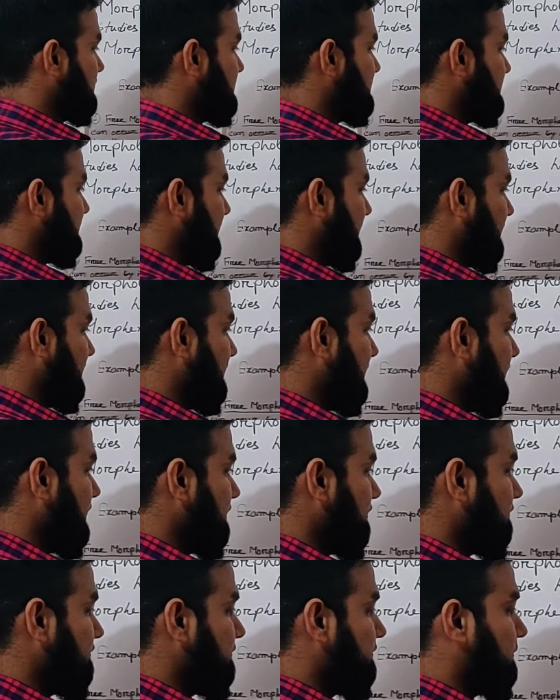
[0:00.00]

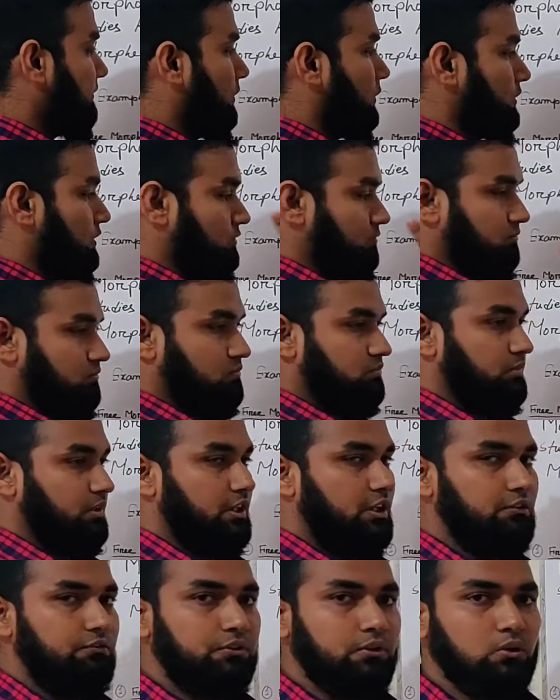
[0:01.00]
Telephone.
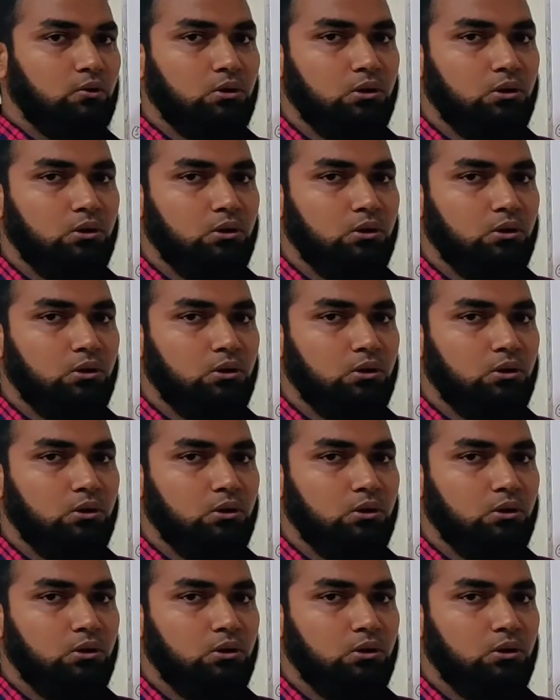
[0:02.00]
If you